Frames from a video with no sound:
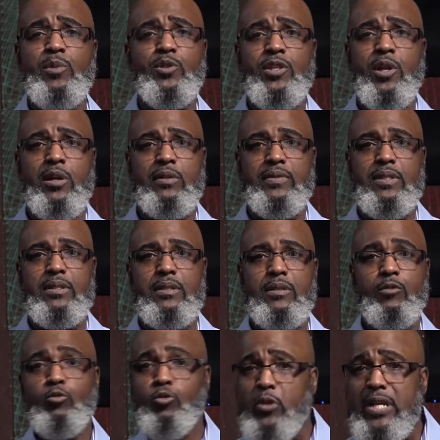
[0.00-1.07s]
service.
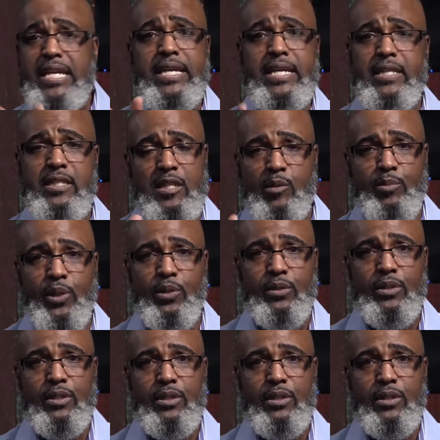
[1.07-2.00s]
Reasonable.